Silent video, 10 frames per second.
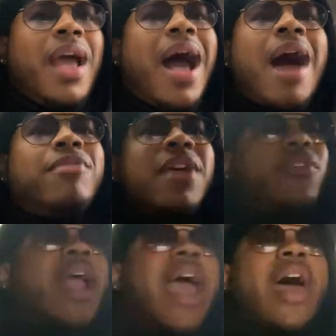I've
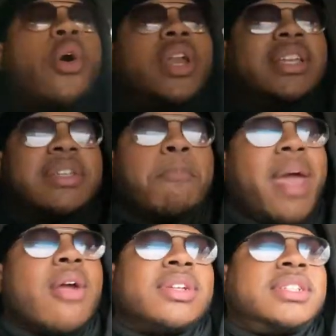never had all these
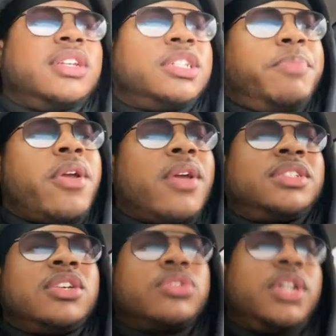embarrassing
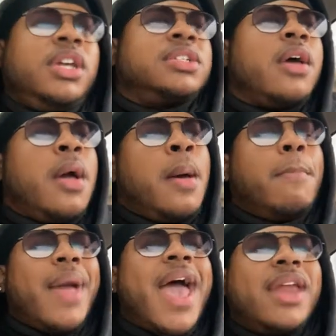experiences or these bad